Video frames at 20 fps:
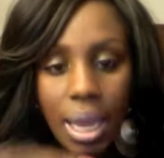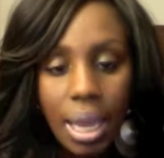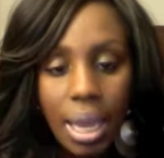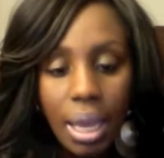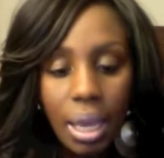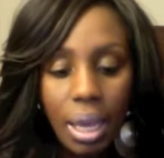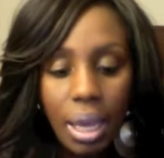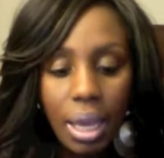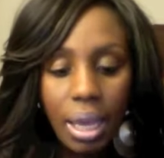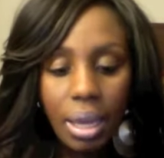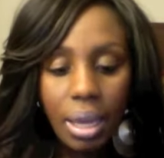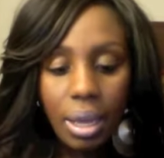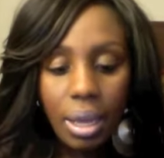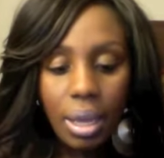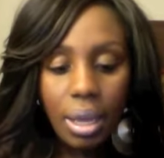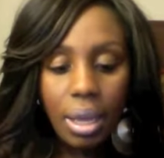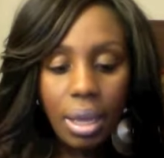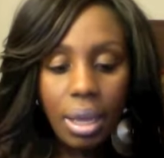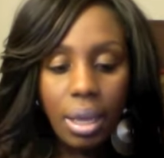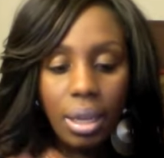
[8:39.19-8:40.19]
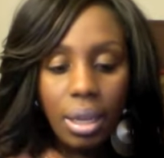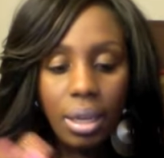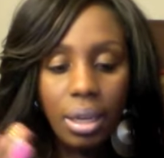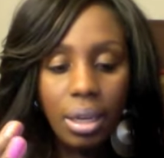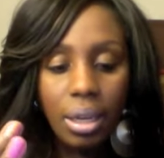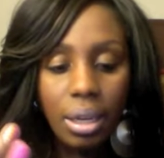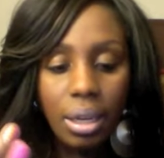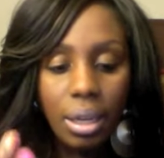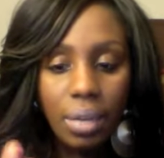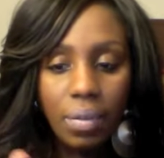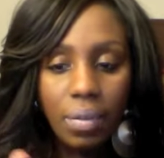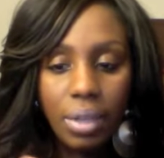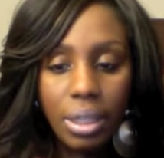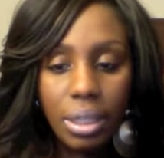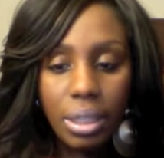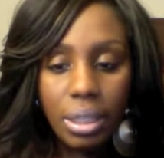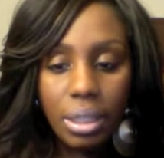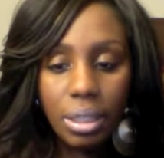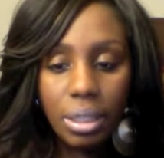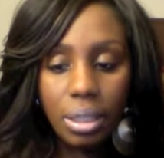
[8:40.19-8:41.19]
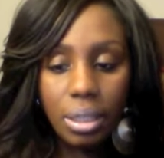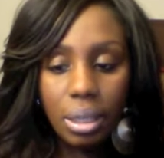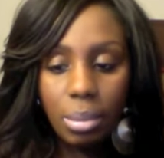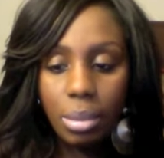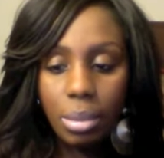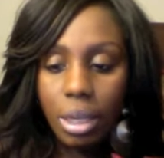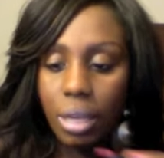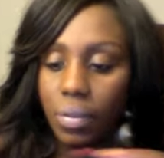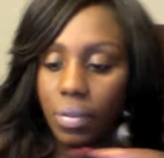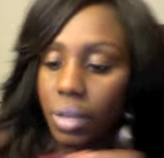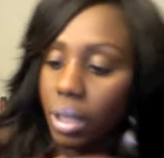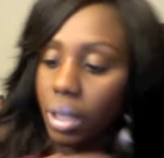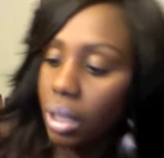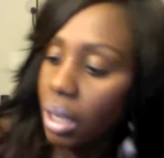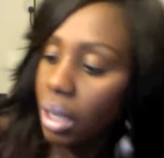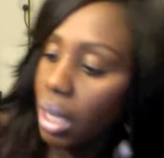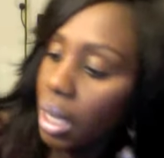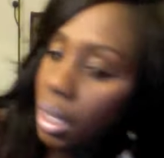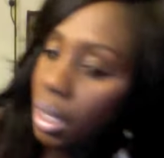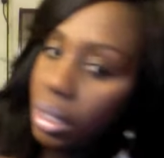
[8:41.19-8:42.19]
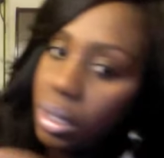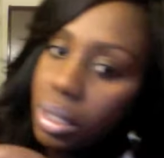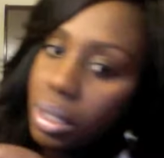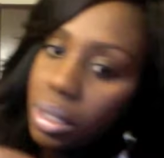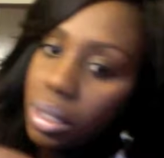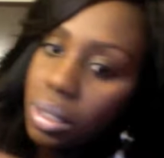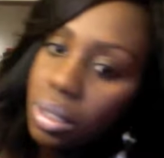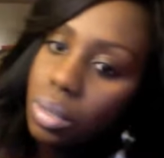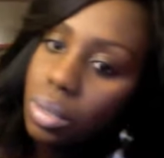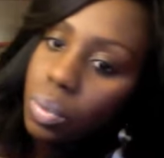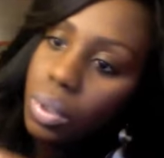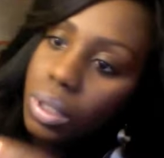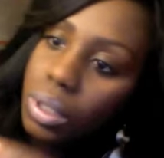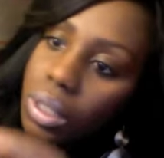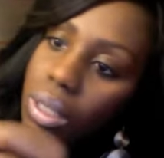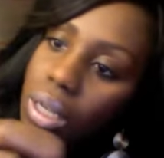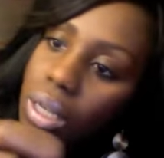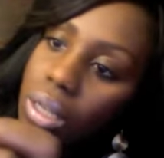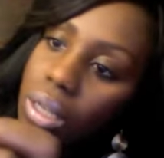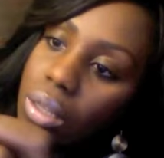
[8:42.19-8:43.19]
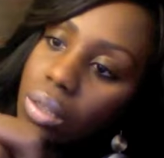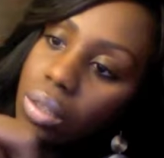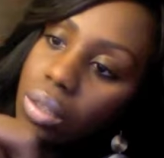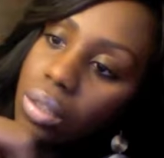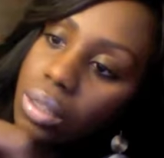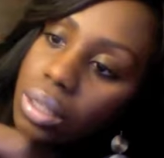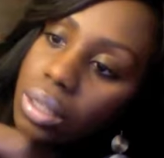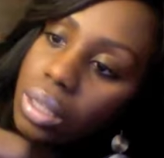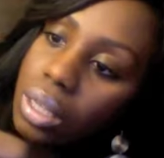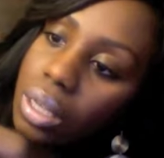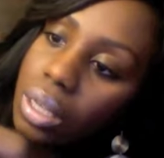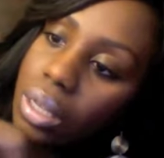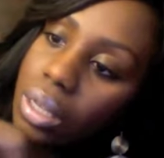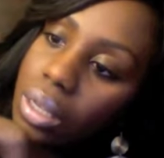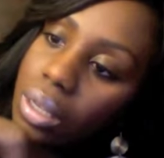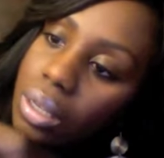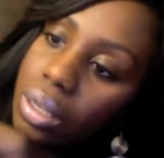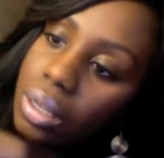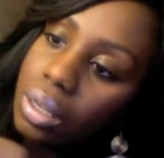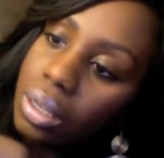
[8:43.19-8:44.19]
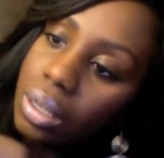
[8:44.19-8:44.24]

And I love it. I'm not even going to lie. This is what the color looks like.